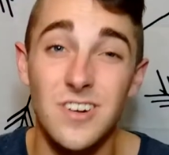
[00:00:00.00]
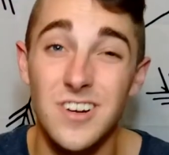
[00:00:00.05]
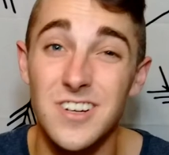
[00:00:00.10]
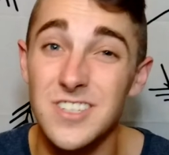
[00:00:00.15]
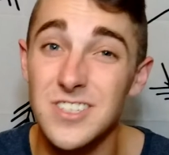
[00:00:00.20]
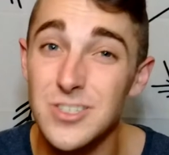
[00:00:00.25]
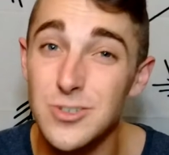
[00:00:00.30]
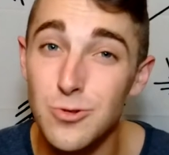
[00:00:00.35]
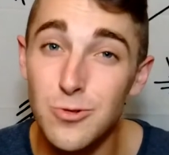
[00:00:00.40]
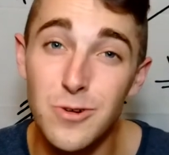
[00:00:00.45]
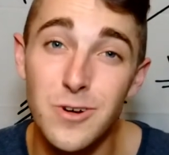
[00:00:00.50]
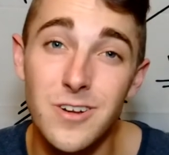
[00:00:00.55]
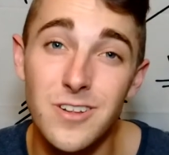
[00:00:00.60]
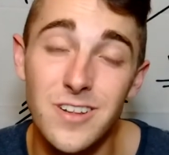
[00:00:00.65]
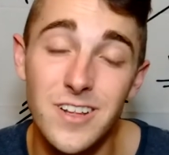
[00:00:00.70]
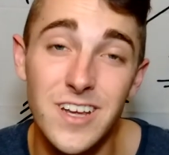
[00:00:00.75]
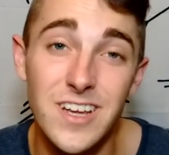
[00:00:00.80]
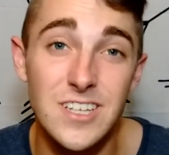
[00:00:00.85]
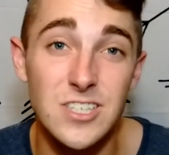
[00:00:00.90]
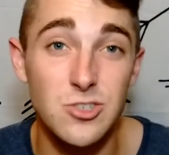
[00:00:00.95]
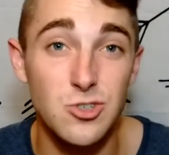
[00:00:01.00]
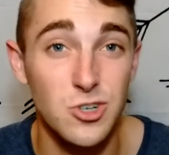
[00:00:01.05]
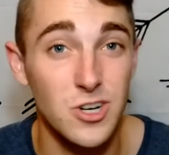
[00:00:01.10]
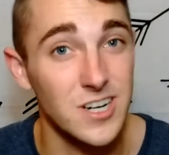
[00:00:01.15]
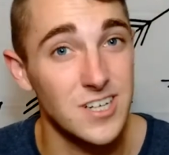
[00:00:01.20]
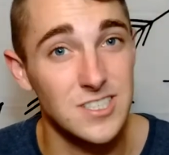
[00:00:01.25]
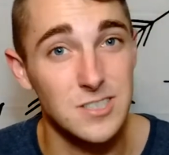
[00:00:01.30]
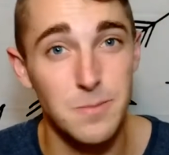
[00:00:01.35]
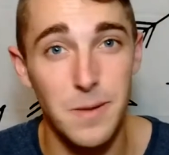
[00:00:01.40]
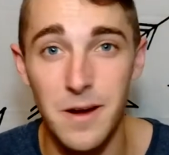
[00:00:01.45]
are historically as
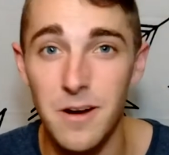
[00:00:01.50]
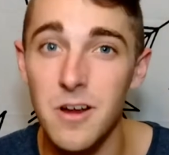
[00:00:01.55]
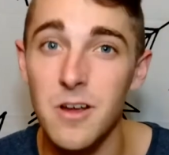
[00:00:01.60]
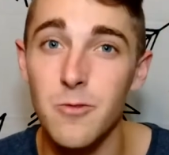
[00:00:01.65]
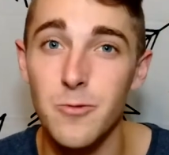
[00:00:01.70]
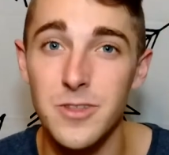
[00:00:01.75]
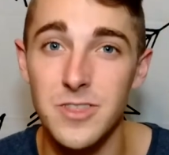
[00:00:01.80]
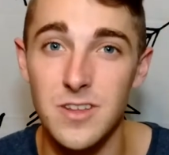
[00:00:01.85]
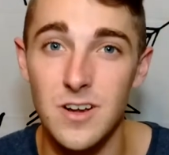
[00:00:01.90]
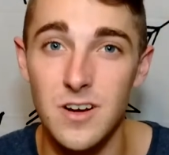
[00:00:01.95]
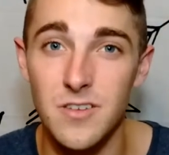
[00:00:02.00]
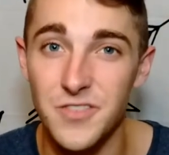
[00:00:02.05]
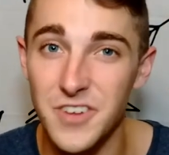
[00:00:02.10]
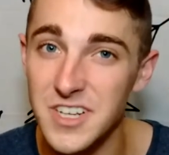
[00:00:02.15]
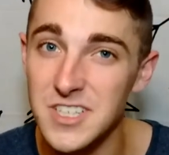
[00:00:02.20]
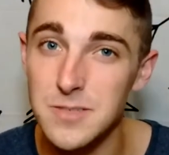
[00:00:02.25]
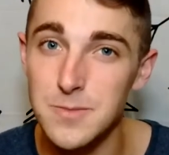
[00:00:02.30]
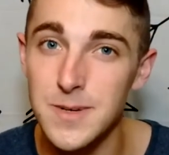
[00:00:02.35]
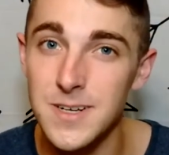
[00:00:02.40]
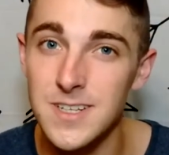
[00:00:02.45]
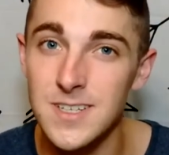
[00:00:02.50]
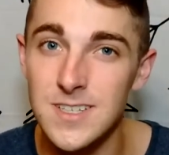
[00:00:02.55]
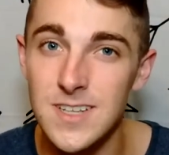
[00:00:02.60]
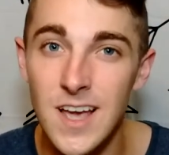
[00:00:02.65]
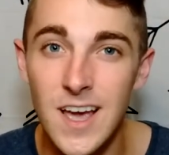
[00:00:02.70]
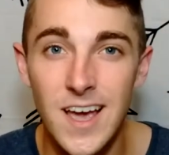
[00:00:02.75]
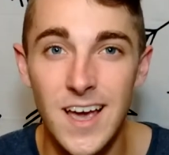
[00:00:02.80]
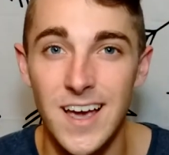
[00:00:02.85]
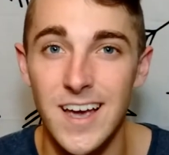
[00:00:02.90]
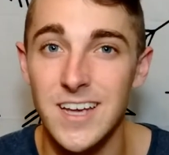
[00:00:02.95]
transparent with their investments
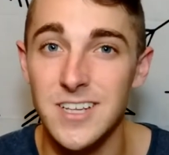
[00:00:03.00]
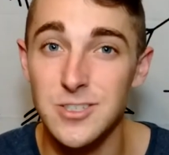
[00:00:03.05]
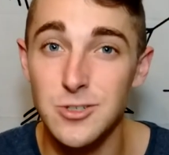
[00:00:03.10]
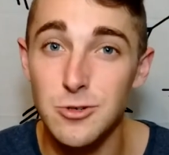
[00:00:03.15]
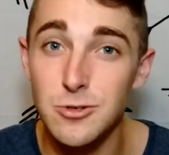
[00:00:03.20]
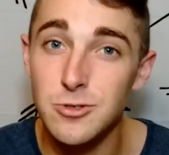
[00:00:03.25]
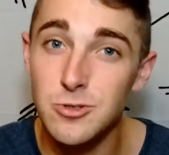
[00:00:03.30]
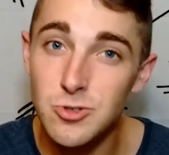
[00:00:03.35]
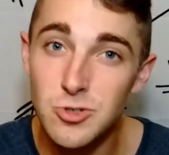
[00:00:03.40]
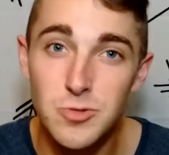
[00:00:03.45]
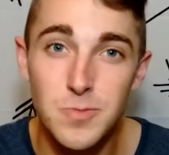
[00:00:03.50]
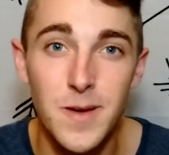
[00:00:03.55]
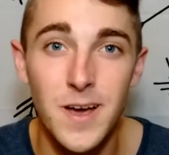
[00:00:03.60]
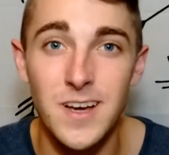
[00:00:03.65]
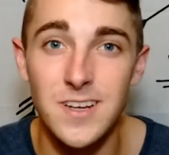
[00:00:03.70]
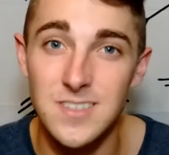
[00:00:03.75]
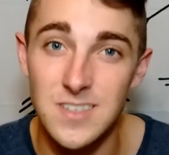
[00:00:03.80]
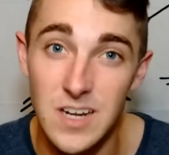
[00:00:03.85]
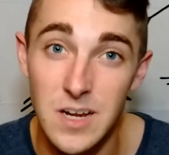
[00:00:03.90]
as your douchebag's